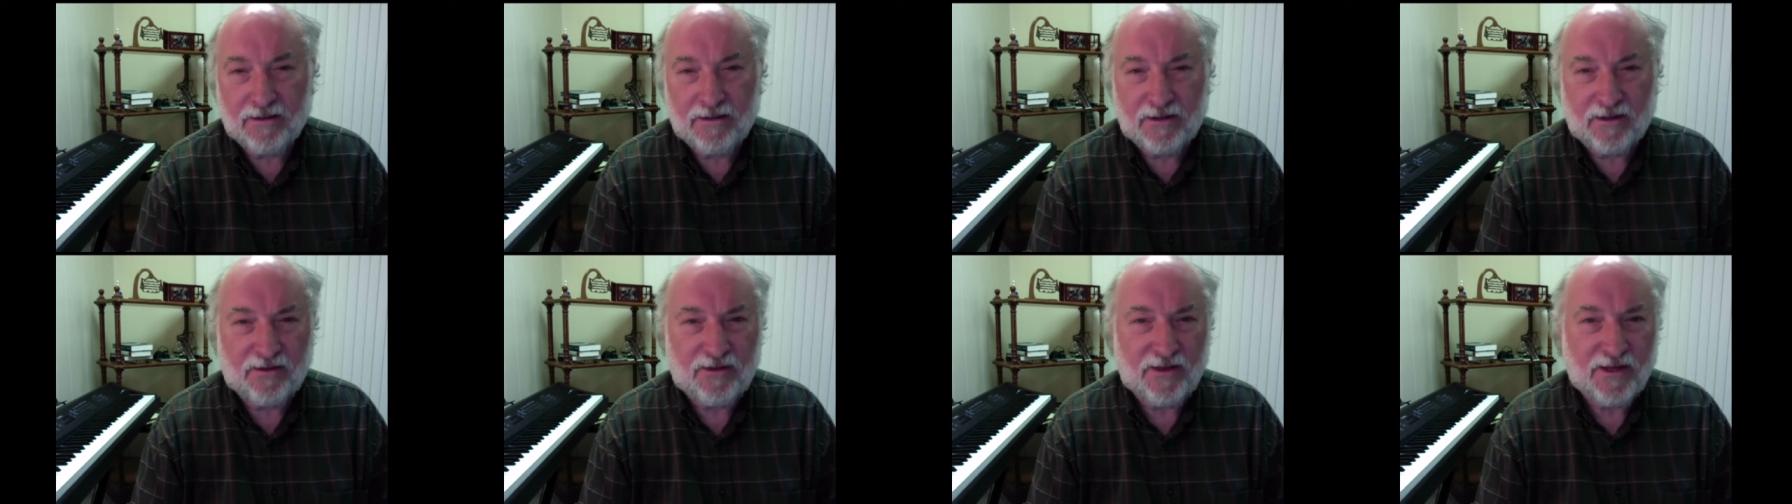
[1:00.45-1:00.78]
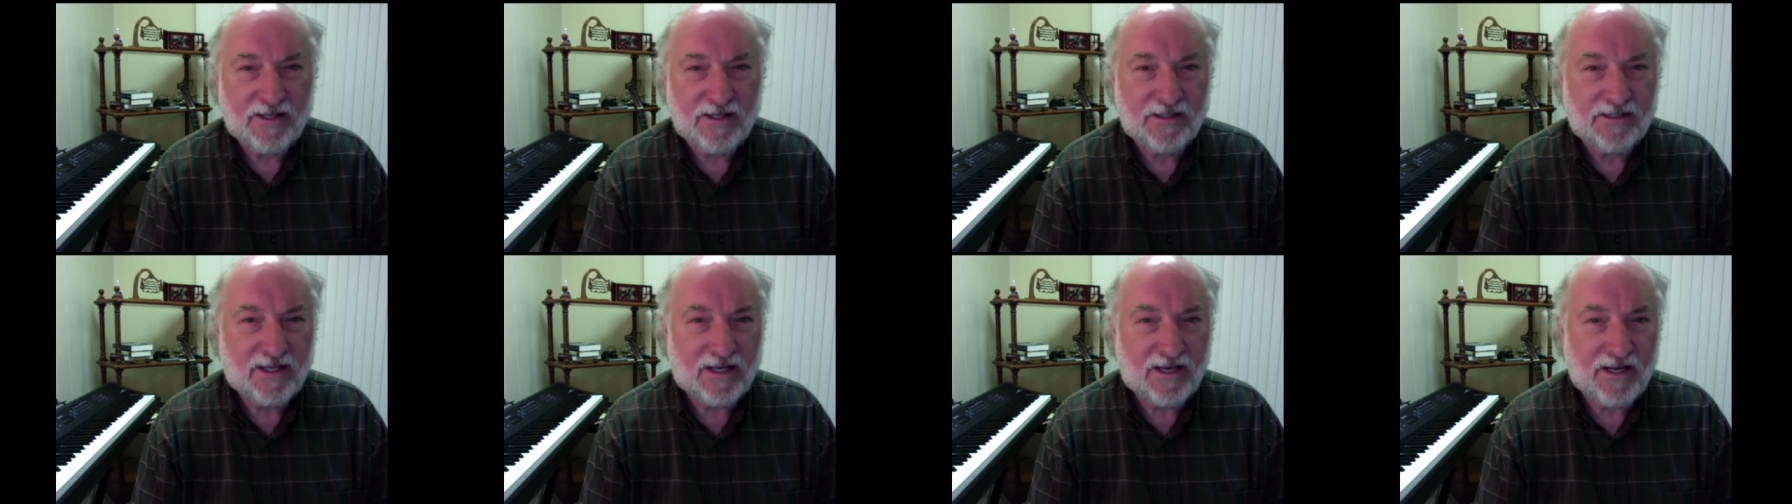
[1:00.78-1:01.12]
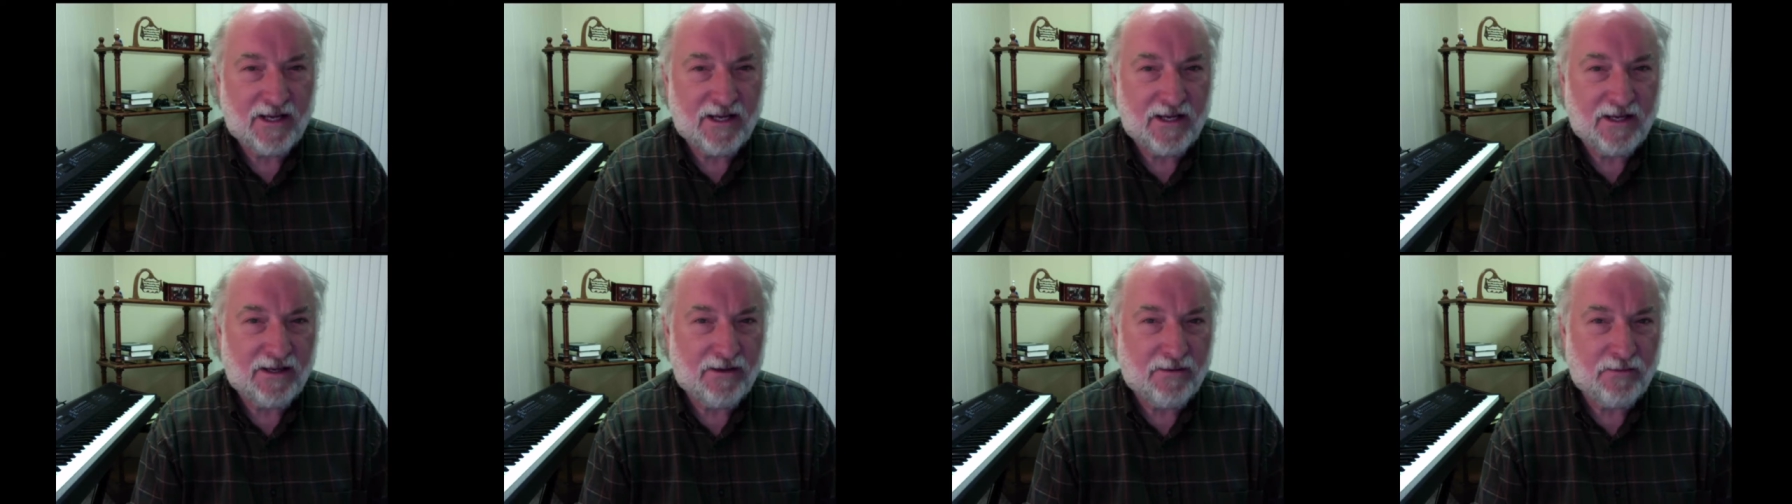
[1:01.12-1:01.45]
the things that
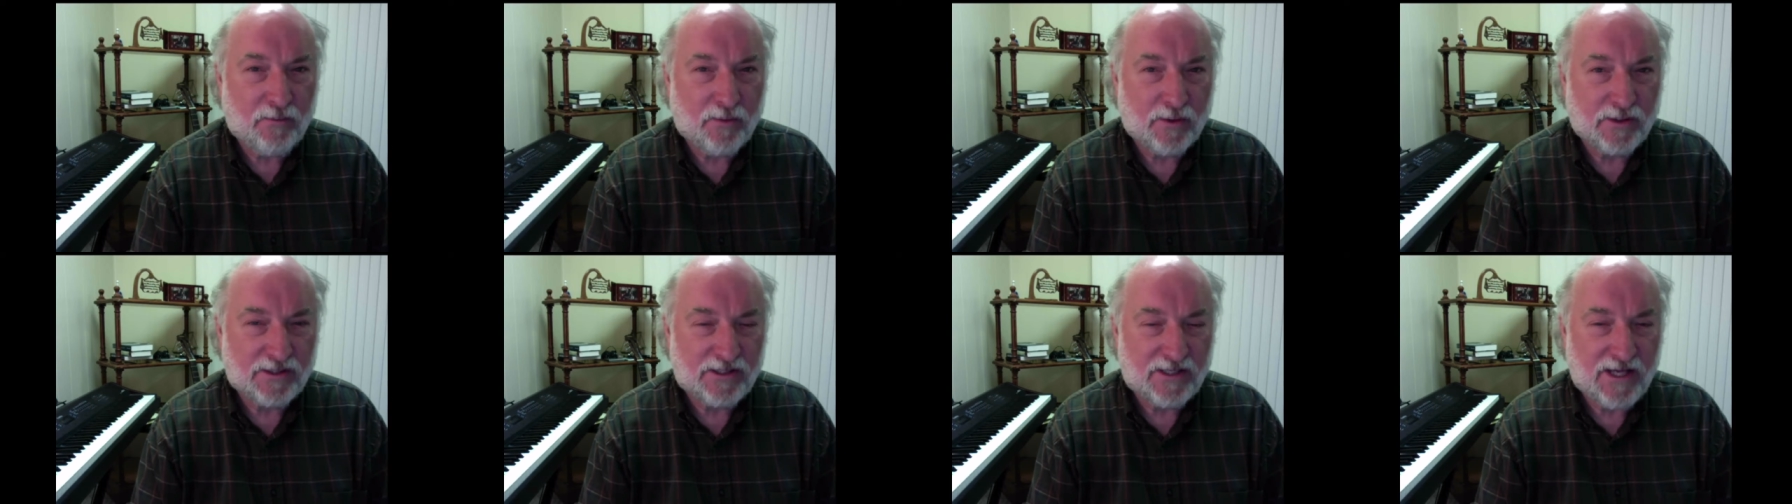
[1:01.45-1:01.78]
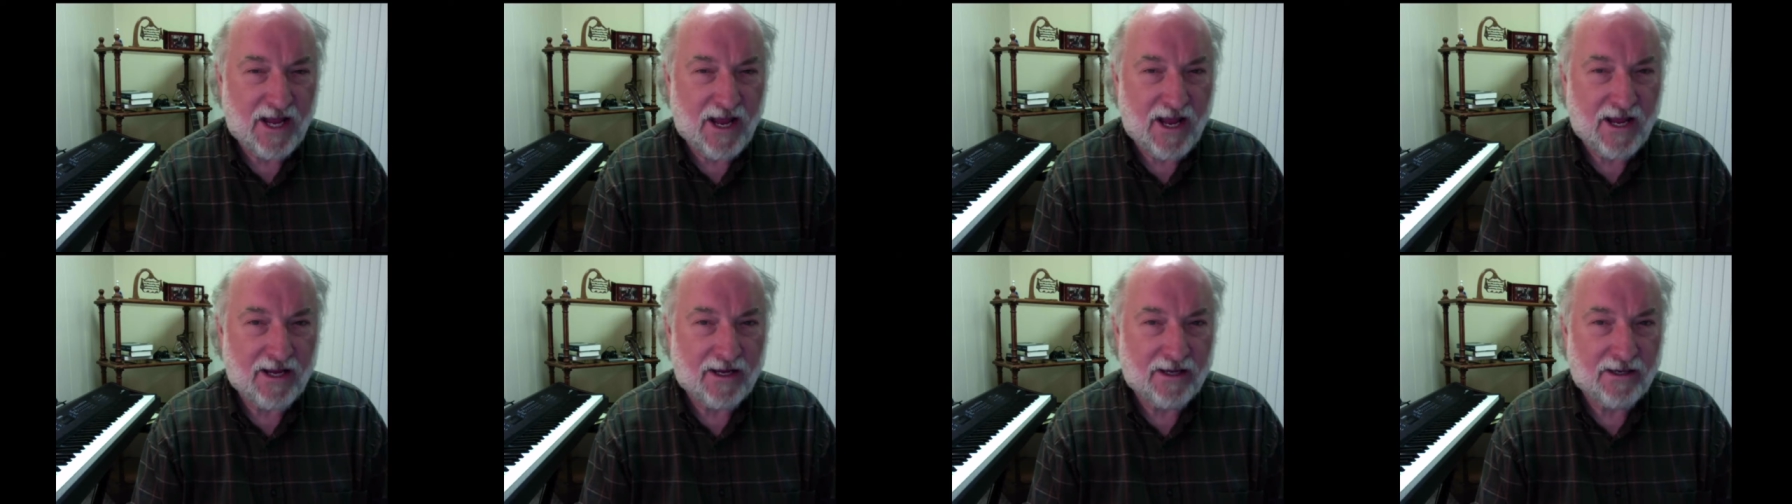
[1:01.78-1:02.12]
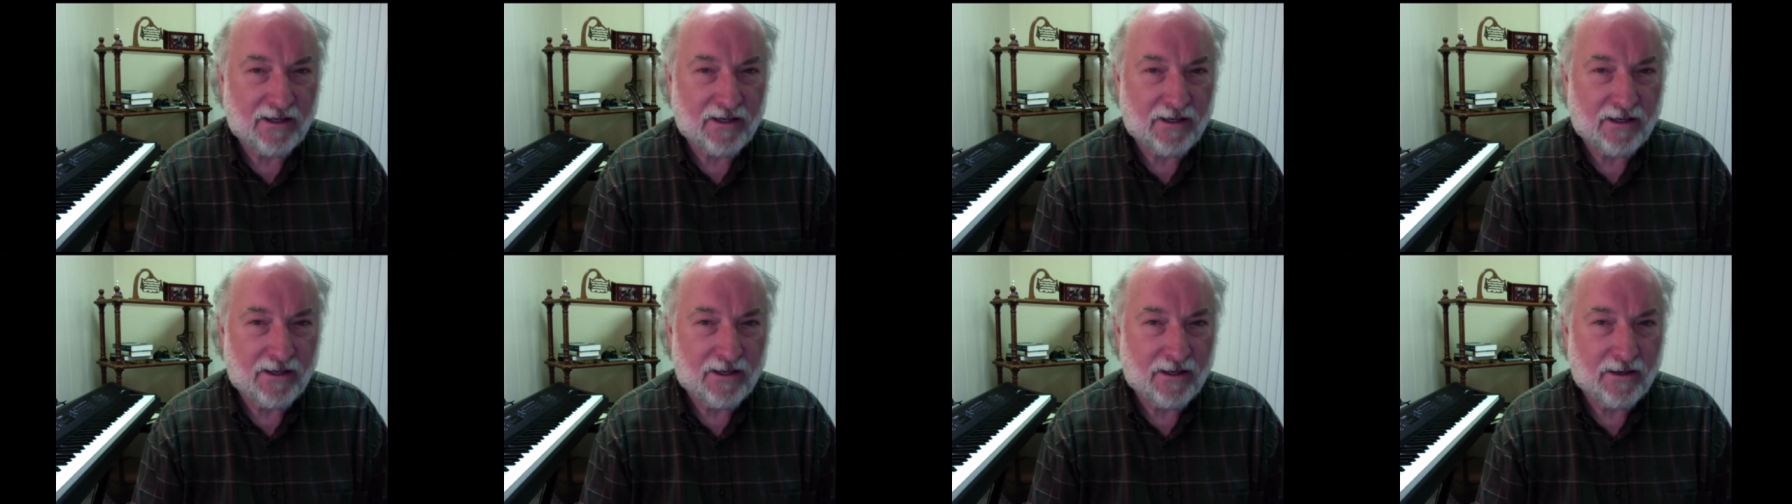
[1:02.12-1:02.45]
he was
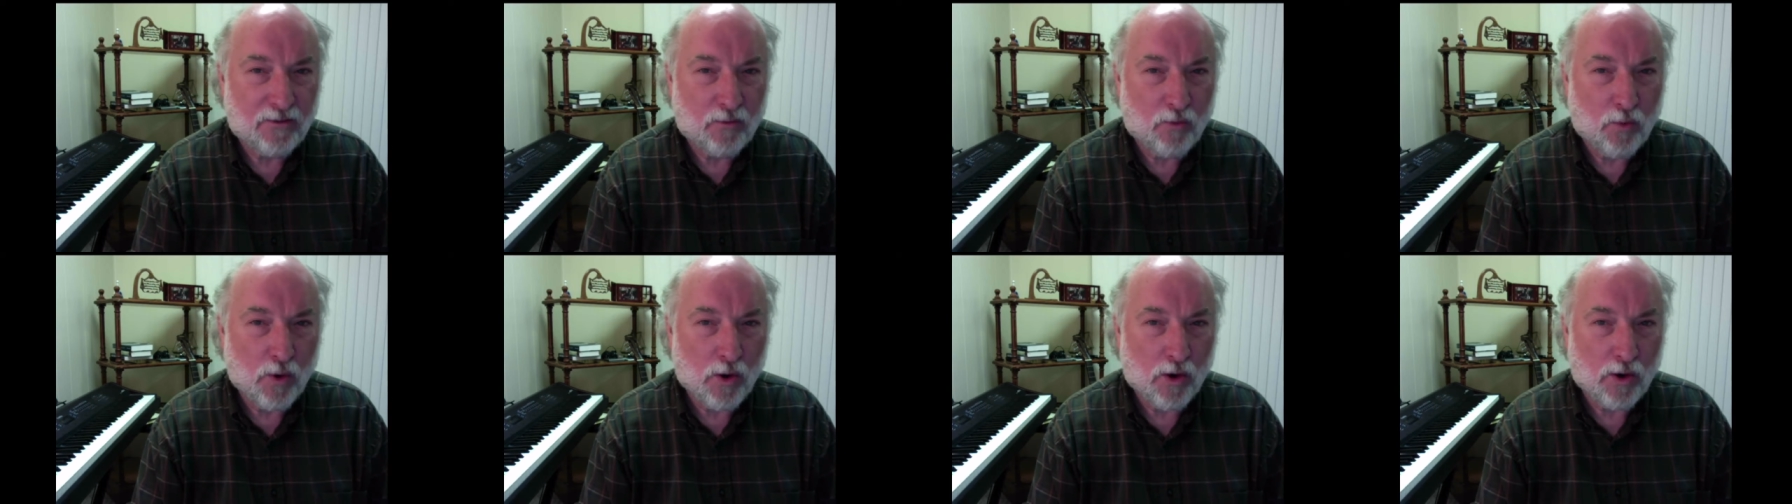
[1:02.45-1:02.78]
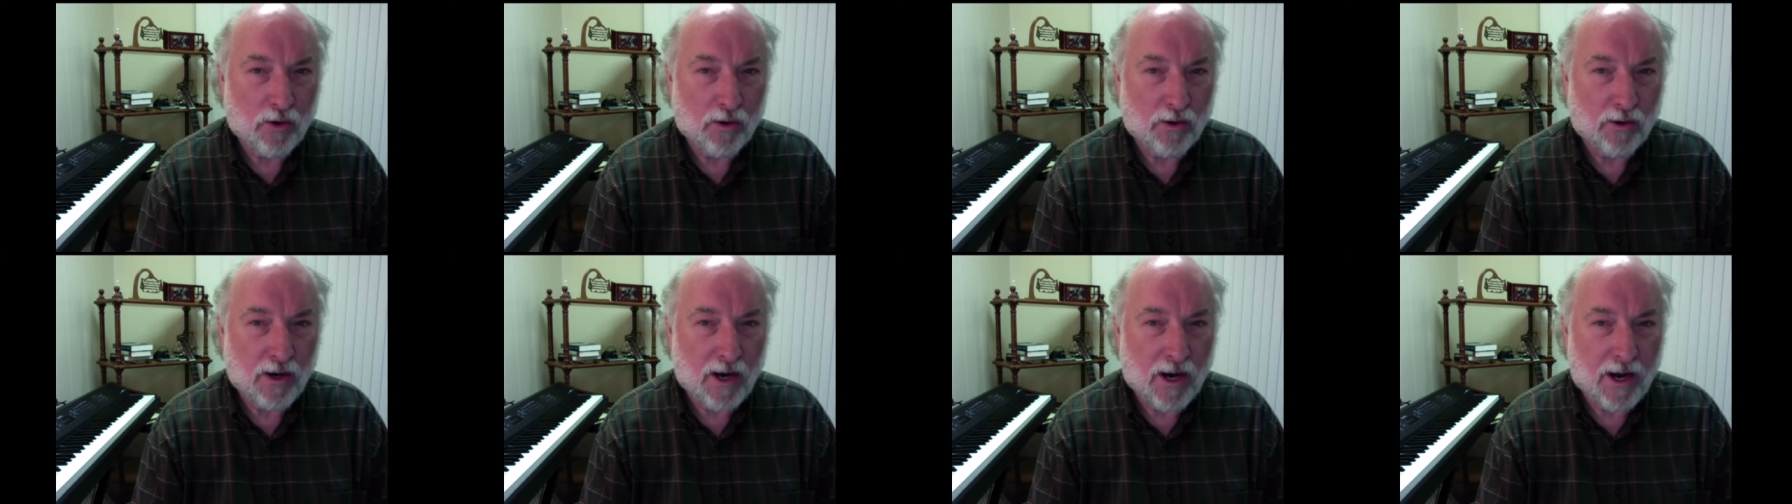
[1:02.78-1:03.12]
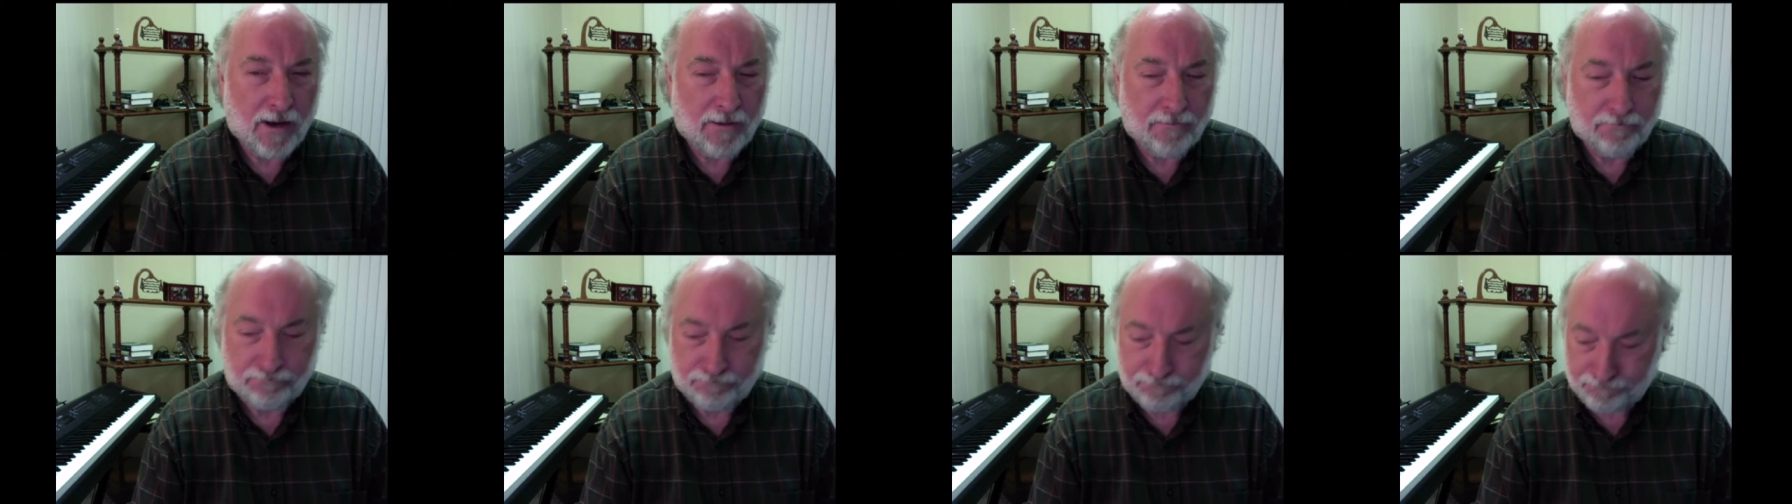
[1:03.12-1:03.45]
saying were
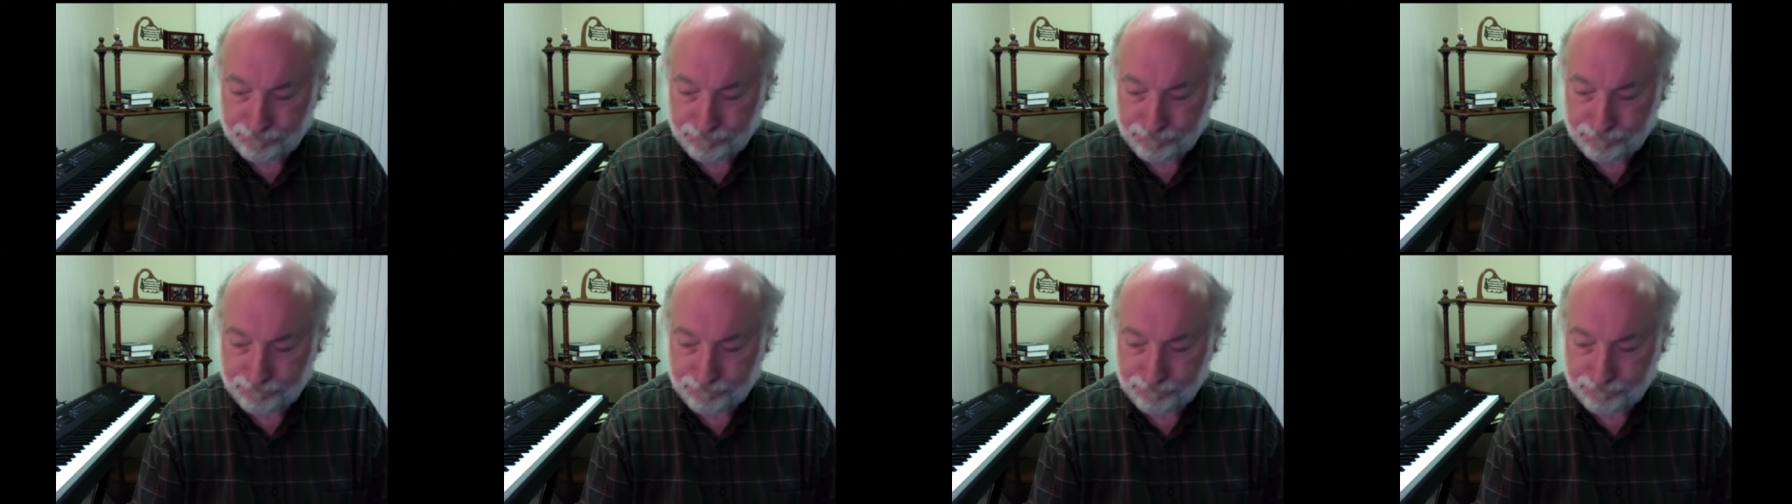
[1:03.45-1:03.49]
um,